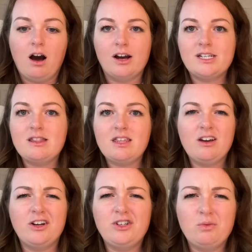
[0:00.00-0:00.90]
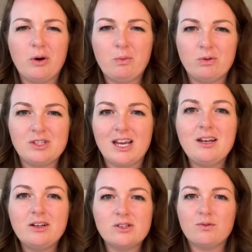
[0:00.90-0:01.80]
I didn't think I knew what I wanted
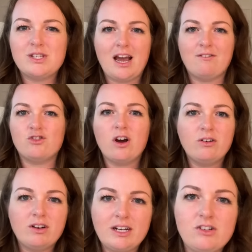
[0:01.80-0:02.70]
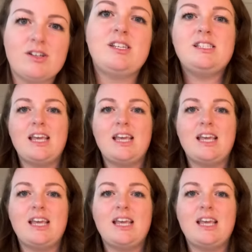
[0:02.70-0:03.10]
because obviously I haven't tried on any dresses